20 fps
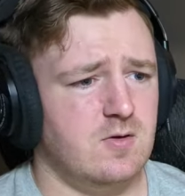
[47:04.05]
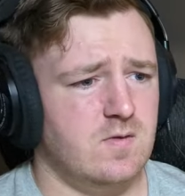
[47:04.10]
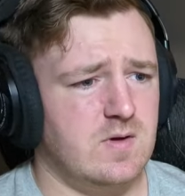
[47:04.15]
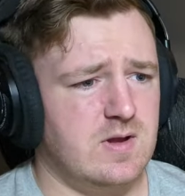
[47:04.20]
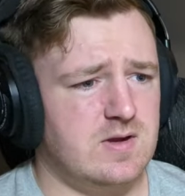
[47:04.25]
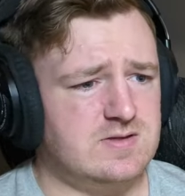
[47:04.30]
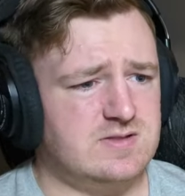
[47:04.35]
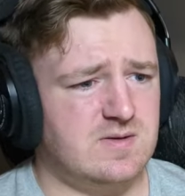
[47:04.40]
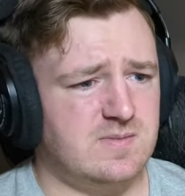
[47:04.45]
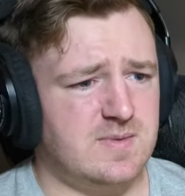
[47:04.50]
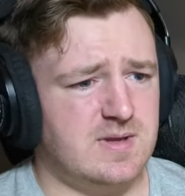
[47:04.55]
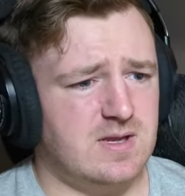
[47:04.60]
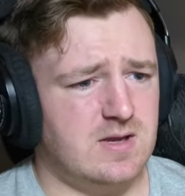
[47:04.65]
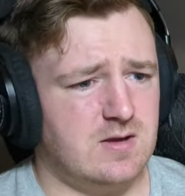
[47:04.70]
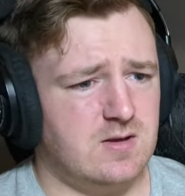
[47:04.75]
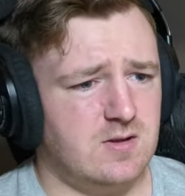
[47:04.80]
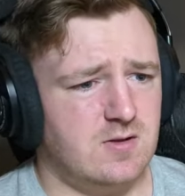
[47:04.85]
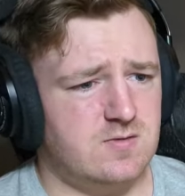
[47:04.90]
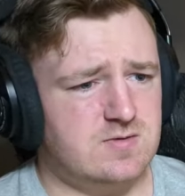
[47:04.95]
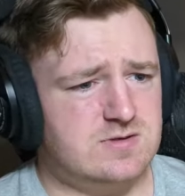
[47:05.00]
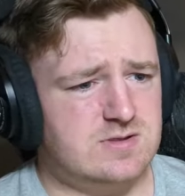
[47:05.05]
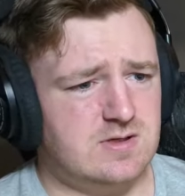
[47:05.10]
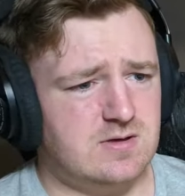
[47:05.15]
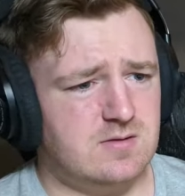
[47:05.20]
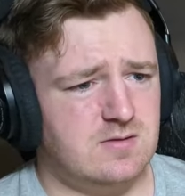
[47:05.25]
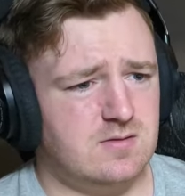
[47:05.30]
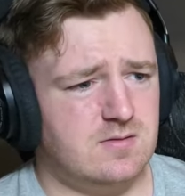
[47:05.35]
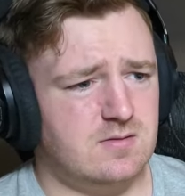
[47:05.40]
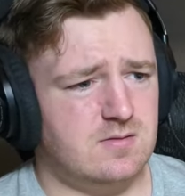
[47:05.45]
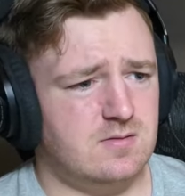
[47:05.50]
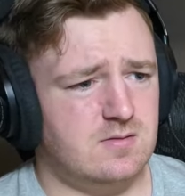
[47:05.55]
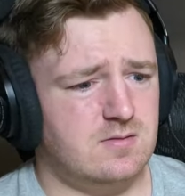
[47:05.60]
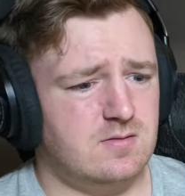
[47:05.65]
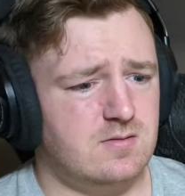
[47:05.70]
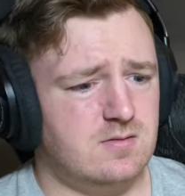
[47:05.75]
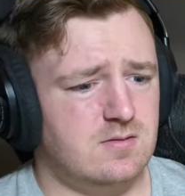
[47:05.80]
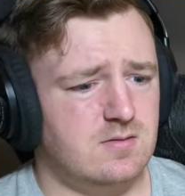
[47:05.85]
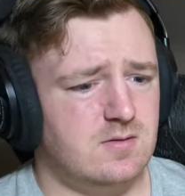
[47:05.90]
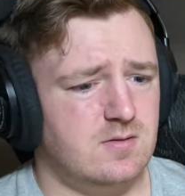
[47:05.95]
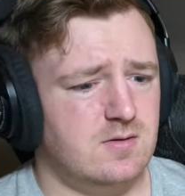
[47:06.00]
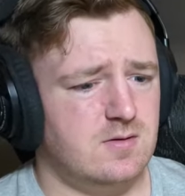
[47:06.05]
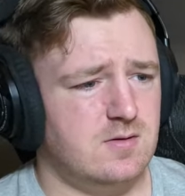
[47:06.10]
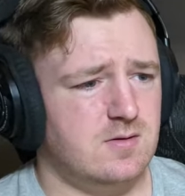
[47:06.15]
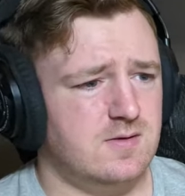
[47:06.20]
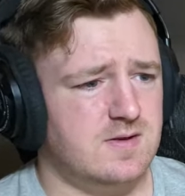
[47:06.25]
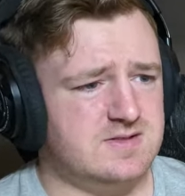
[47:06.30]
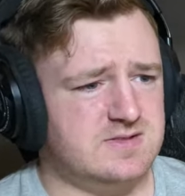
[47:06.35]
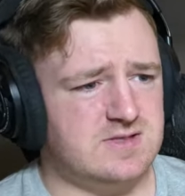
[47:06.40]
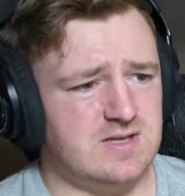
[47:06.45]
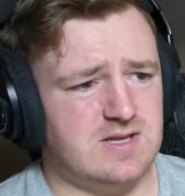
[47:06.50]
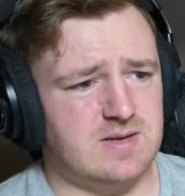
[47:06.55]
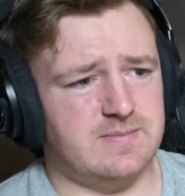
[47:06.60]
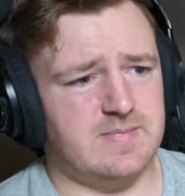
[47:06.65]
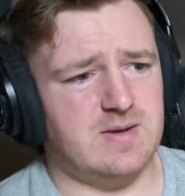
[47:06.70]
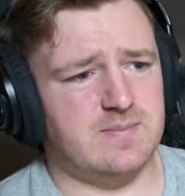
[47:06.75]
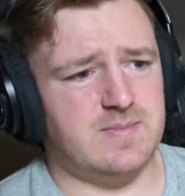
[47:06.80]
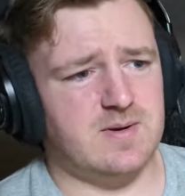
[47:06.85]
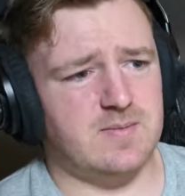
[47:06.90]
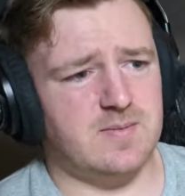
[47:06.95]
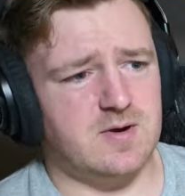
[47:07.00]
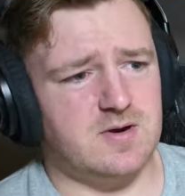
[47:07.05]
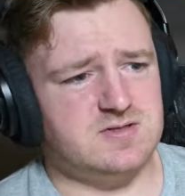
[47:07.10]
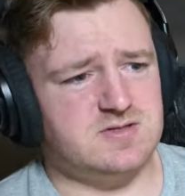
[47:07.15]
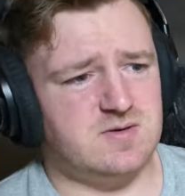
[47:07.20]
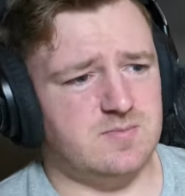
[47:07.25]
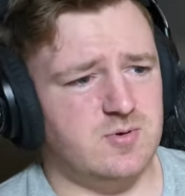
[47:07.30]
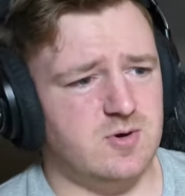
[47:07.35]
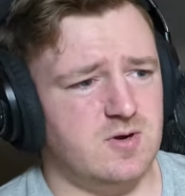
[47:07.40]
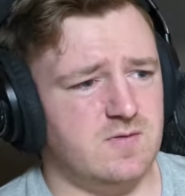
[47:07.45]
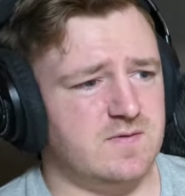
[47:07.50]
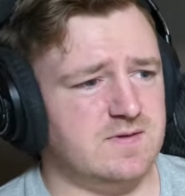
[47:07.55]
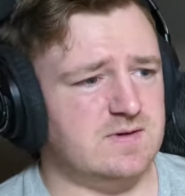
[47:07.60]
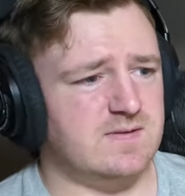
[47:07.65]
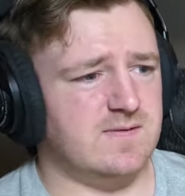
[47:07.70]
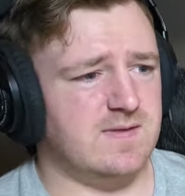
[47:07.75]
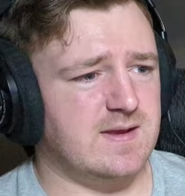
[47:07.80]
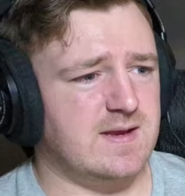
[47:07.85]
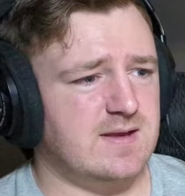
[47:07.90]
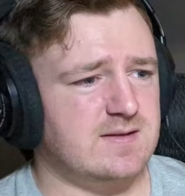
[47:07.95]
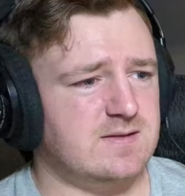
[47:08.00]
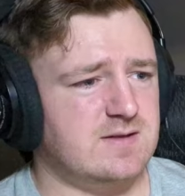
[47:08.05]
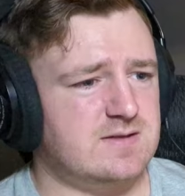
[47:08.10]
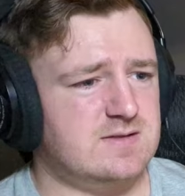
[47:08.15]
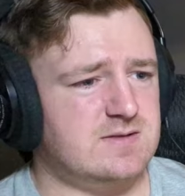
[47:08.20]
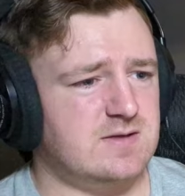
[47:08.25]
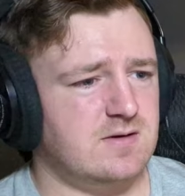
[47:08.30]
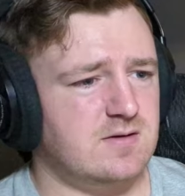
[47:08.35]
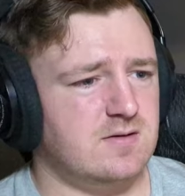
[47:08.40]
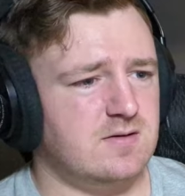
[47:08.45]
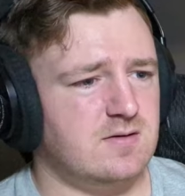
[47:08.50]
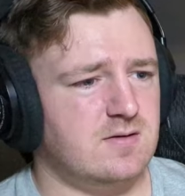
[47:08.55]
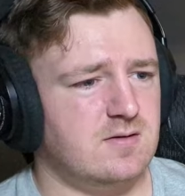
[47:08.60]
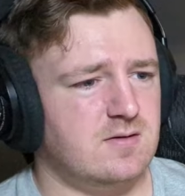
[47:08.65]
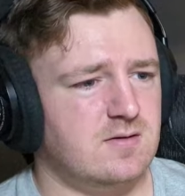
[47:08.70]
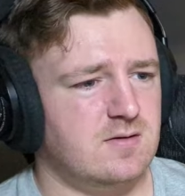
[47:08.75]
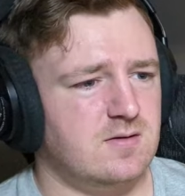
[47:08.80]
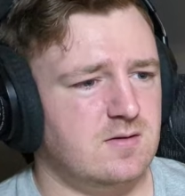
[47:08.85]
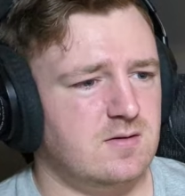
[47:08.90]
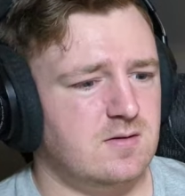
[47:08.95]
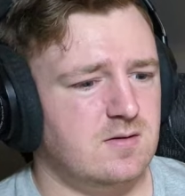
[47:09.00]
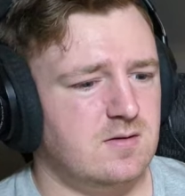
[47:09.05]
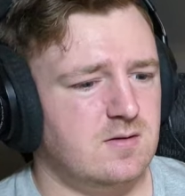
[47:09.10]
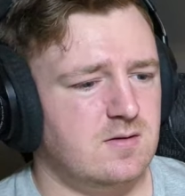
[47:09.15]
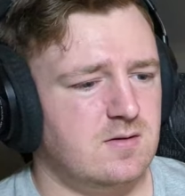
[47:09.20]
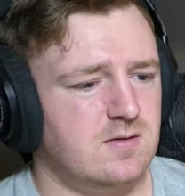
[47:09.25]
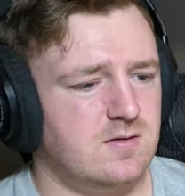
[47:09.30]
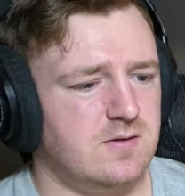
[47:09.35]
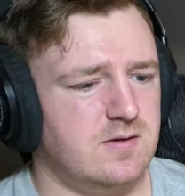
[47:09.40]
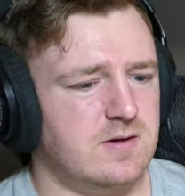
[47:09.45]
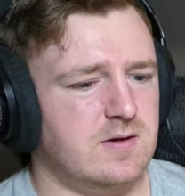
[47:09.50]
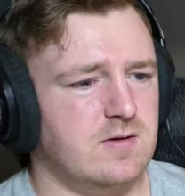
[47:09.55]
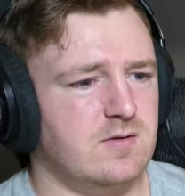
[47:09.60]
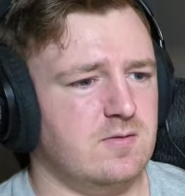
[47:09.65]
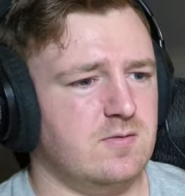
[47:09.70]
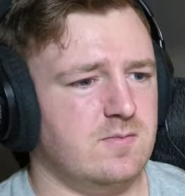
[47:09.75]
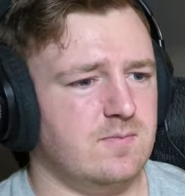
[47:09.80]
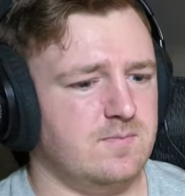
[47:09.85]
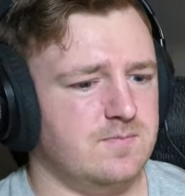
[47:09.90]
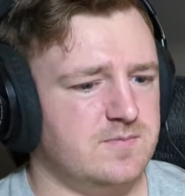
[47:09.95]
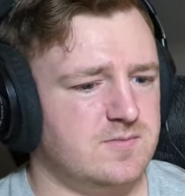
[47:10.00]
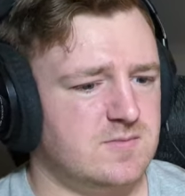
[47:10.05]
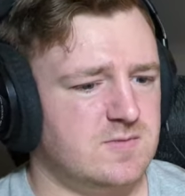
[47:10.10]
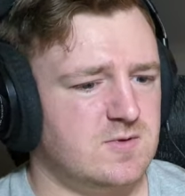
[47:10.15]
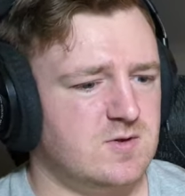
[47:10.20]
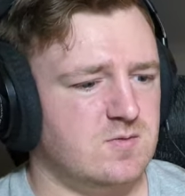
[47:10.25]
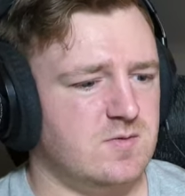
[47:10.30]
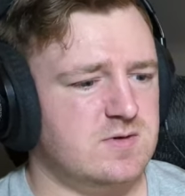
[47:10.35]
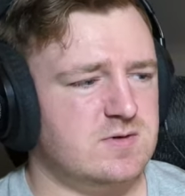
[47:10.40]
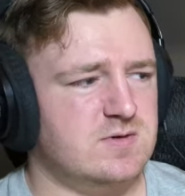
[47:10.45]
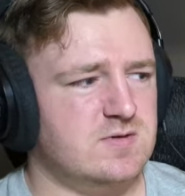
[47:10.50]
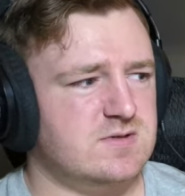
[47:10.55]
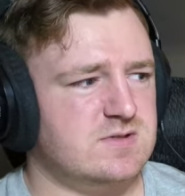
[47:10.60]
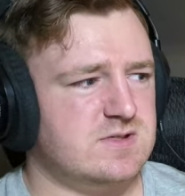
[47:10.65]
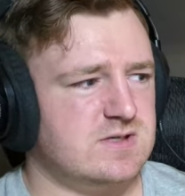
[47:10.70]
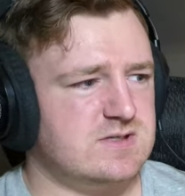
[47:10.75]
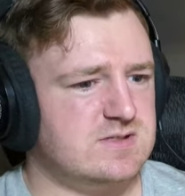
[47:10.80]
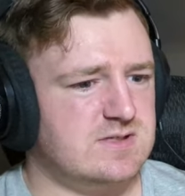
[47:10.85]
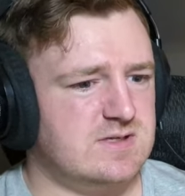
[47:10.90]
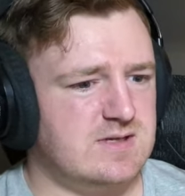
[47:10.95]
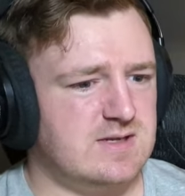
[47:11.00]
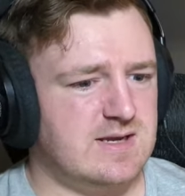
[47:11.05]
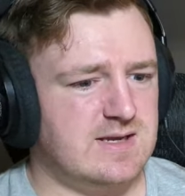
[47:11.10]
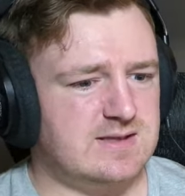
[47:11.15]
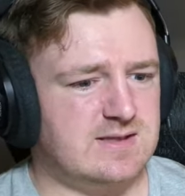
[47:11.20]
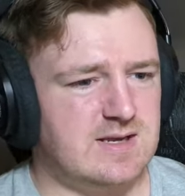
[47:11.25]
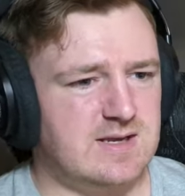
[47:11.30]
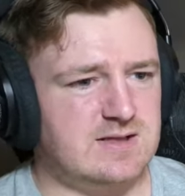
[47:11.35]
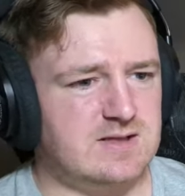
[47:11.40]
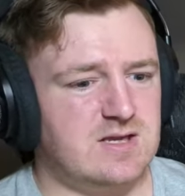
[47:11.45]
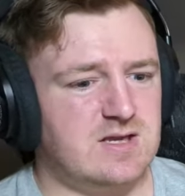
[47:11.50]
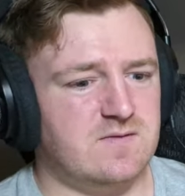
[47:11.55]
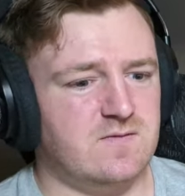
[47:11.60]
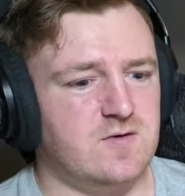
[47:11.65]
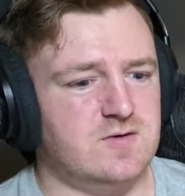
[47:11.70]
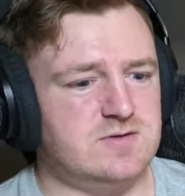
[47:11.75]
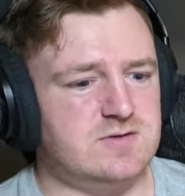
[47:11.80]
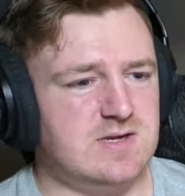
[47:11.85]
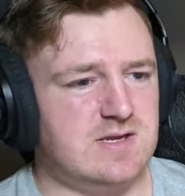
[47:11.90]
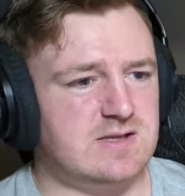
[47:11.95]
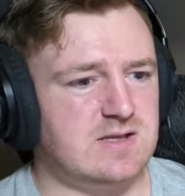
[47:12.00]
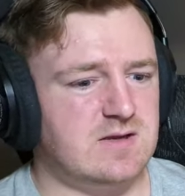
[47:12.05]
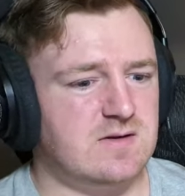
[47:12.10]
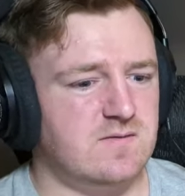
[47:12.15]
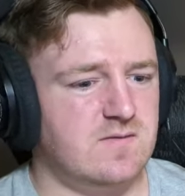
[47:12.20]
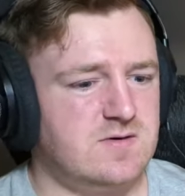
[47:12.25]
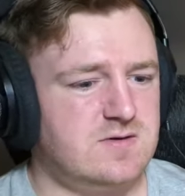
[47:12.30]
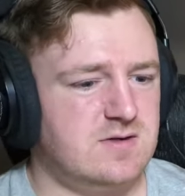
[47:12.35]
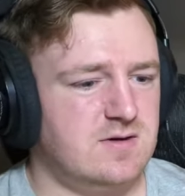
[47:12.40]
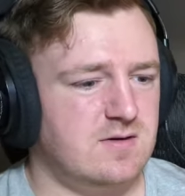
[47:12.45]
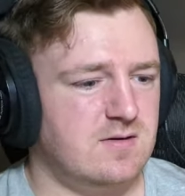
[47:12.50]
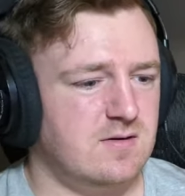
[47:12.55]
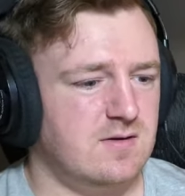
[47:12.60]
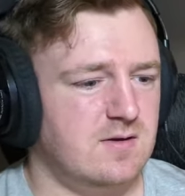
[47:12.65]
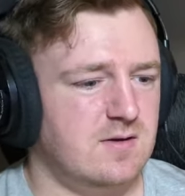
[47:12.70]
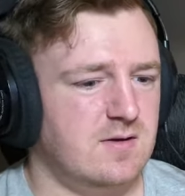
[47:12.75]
Raiders gonna make it close here. This could make my margin perfect if they get this here. There you go. 22-16. Get the conversion. Get the conversion.